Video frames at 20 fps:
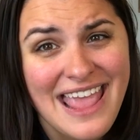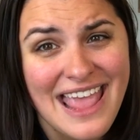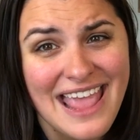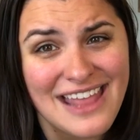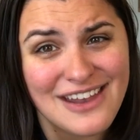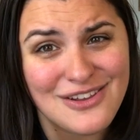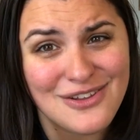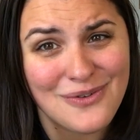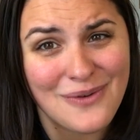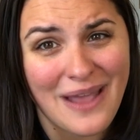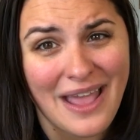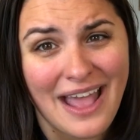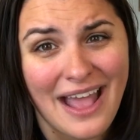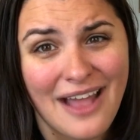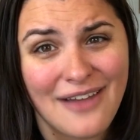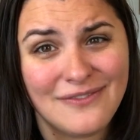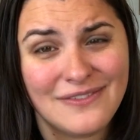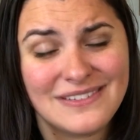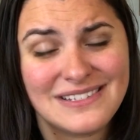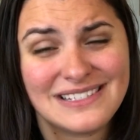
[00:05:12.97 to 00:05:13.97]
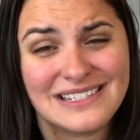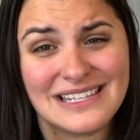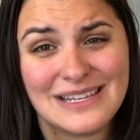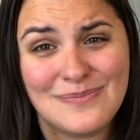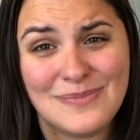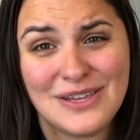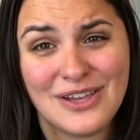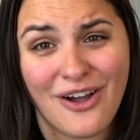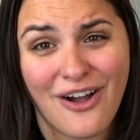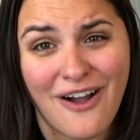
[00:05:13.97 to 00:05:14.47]
and you have
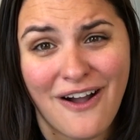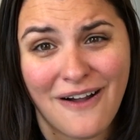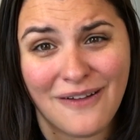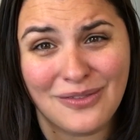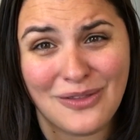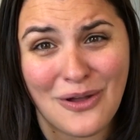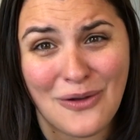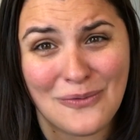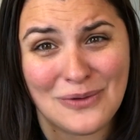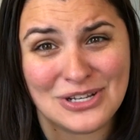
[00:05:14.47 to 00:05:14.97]
Sleepy Hollow,